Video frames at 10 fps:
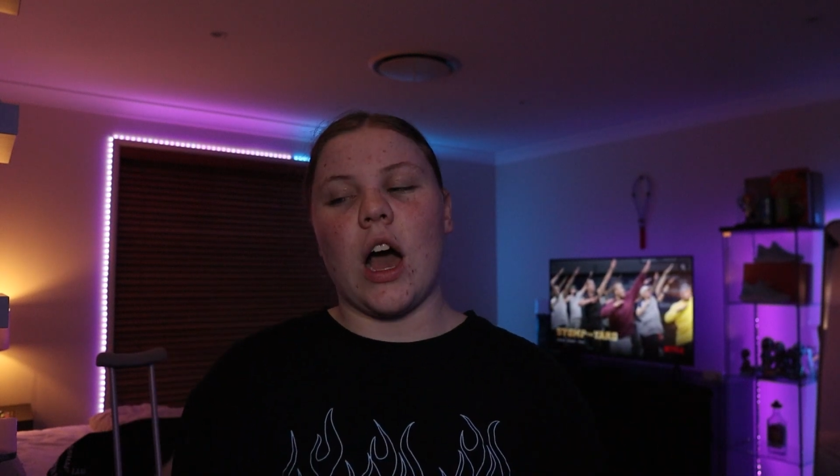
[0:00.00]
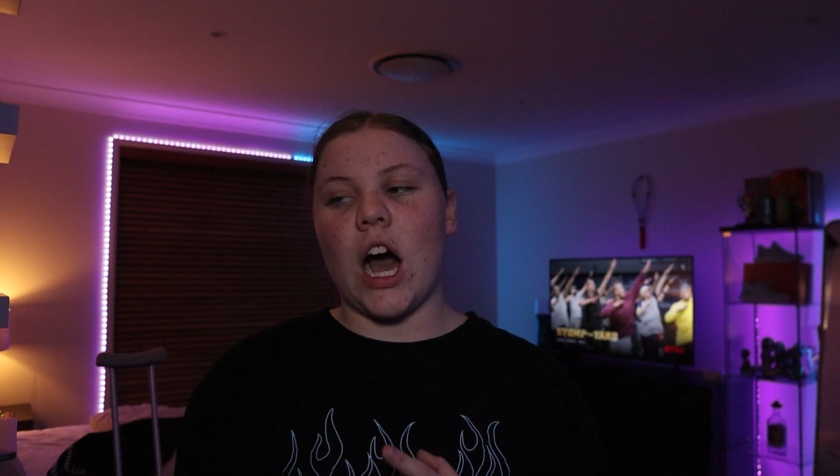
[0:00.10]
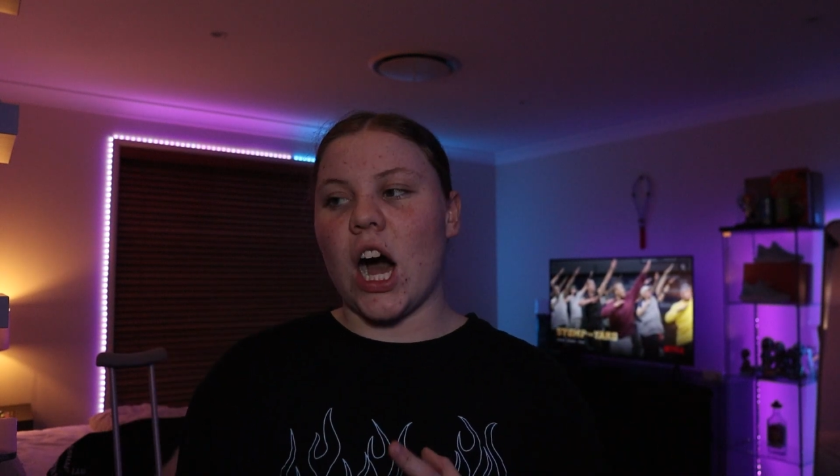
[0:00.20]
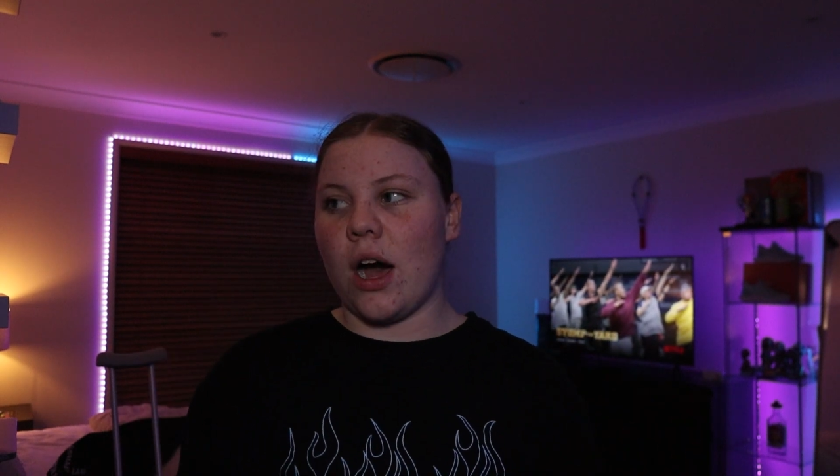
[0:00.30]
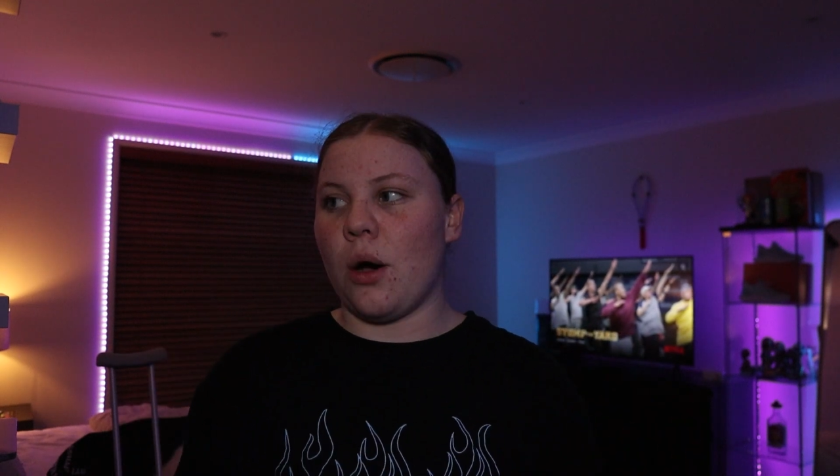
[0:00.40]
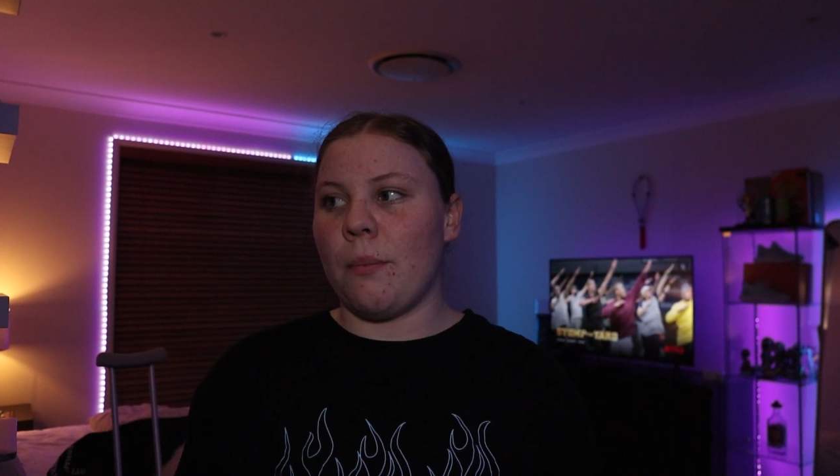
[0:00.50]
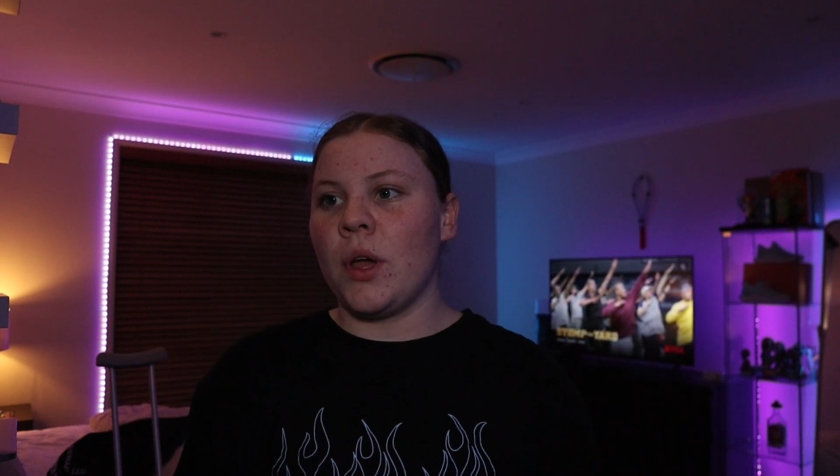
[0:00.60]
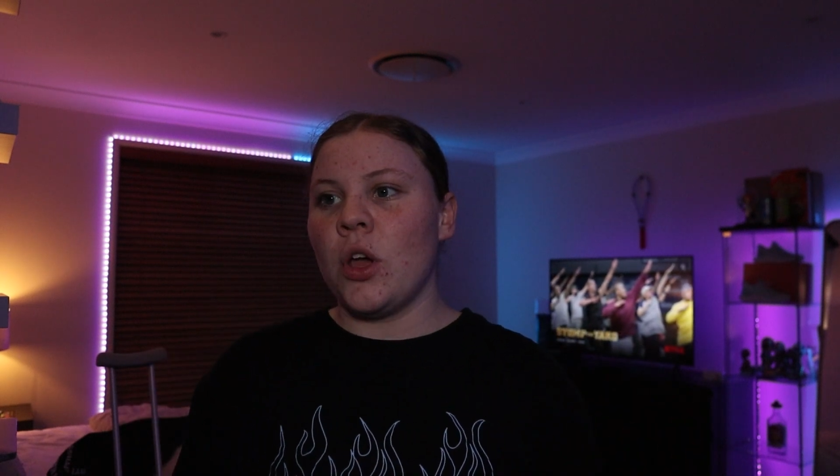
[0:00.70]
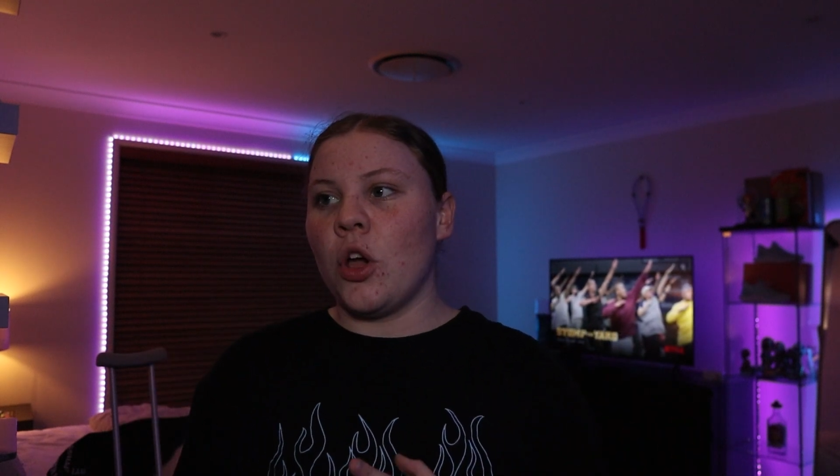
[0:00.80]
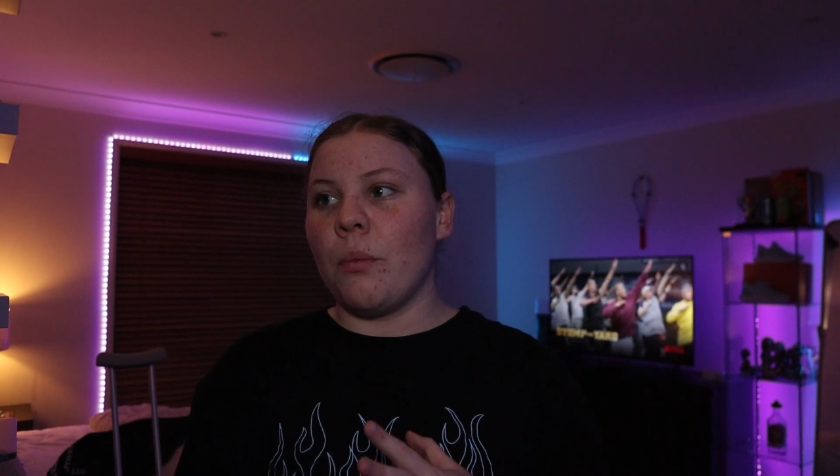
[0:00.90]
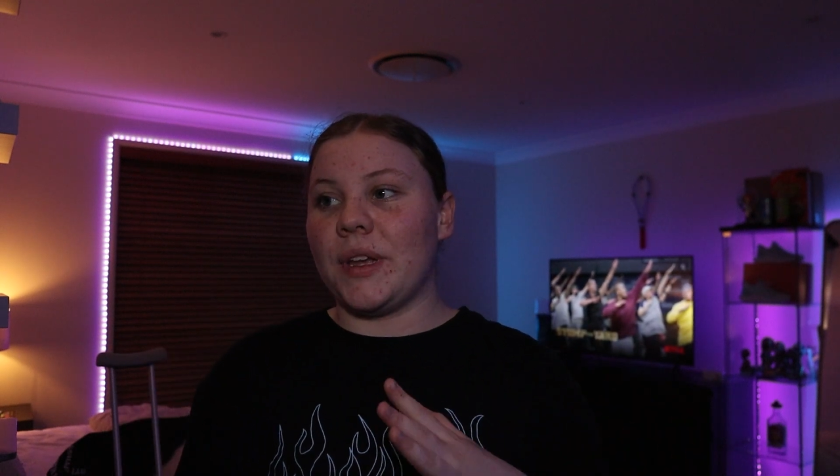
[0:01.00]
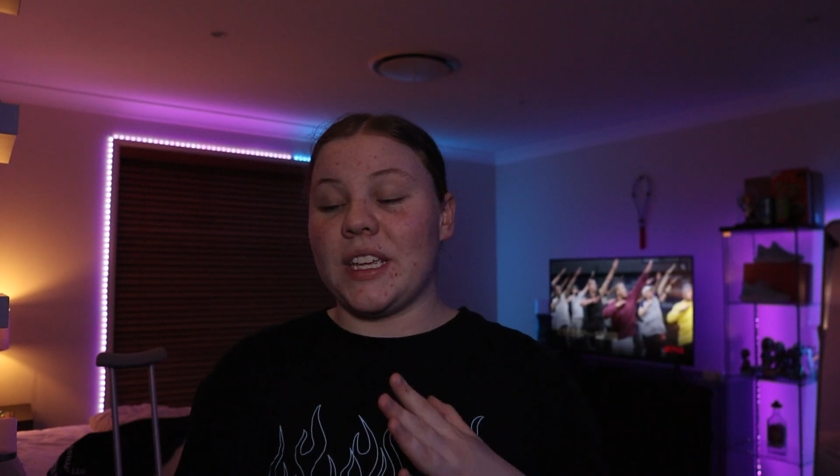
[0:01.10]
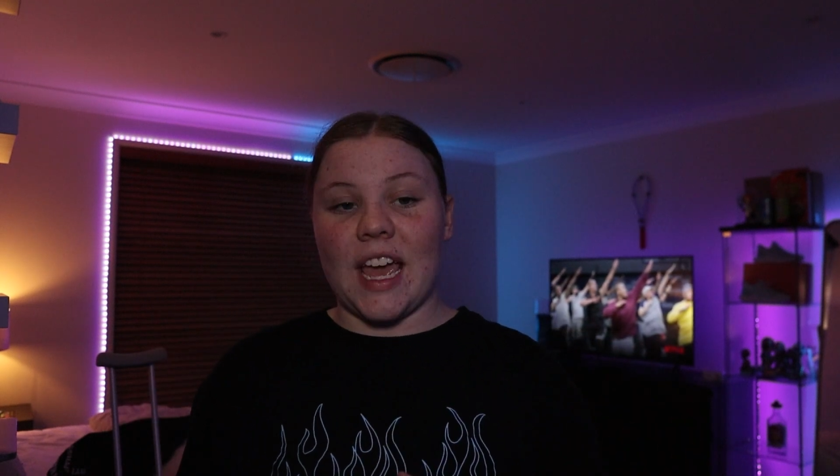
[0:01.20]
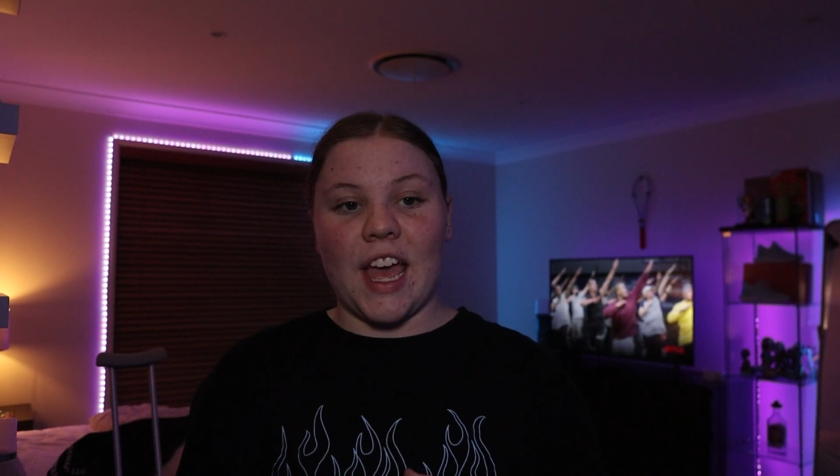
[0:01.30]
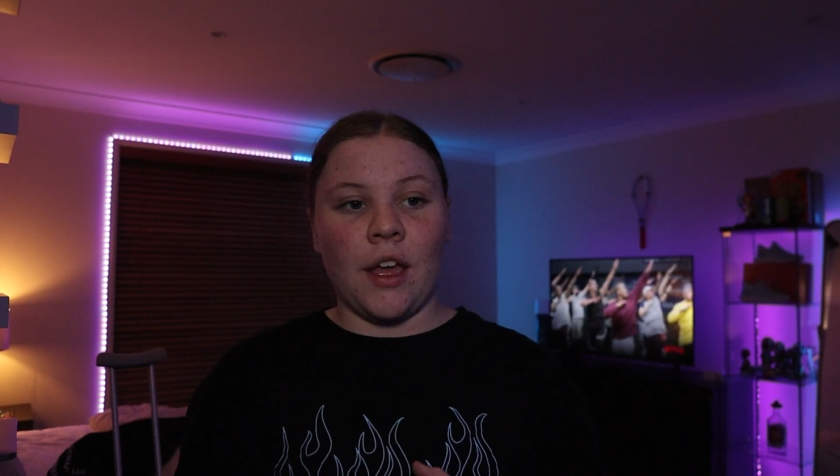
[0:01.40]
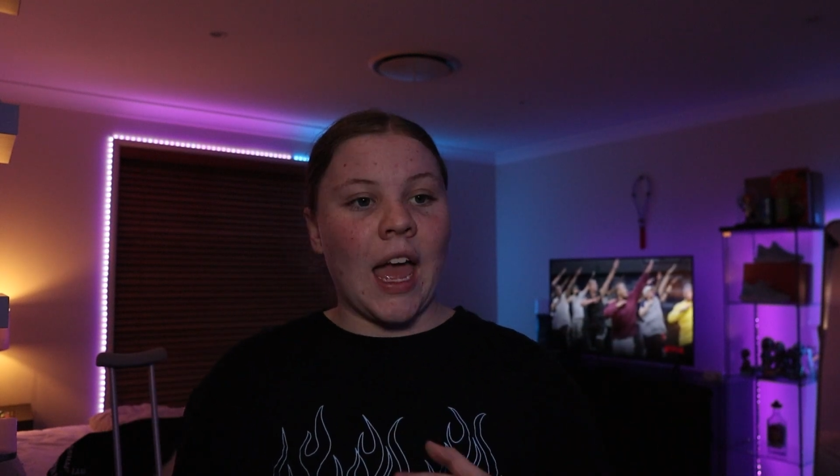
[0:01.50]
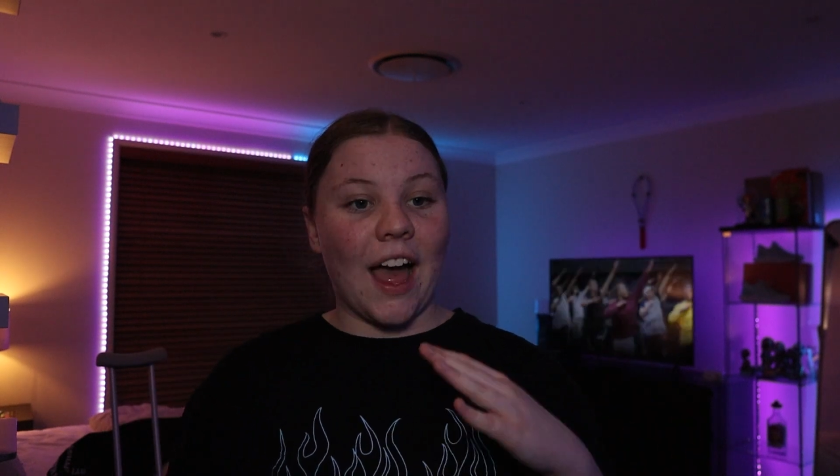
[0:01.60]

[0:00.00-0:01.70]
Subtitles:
But yeah,